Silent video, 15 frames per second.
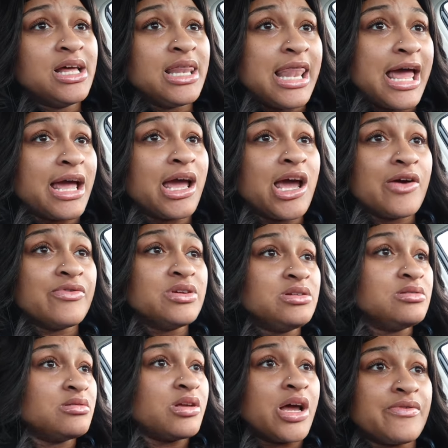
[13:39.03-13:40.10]
Like
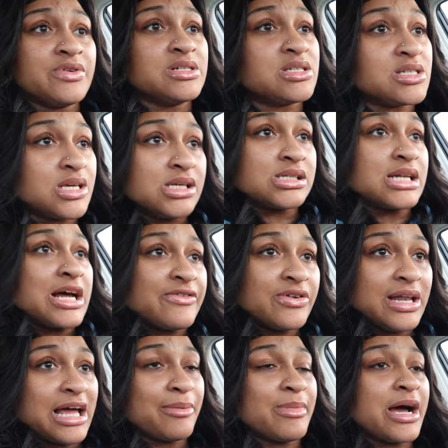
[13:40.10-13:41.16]
every season, I
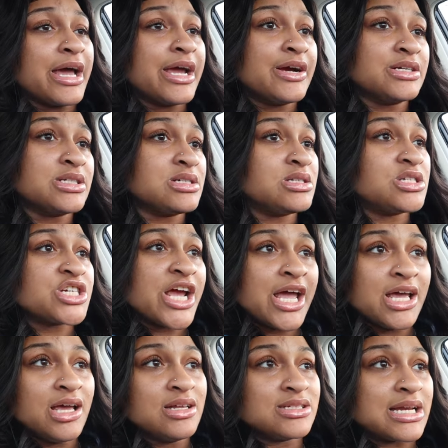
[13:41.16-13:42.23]
feel like my hair just
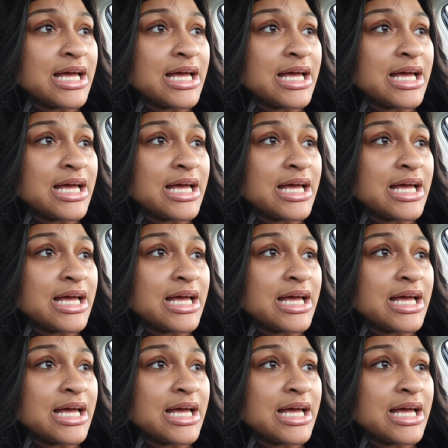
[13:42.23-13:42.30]
changed.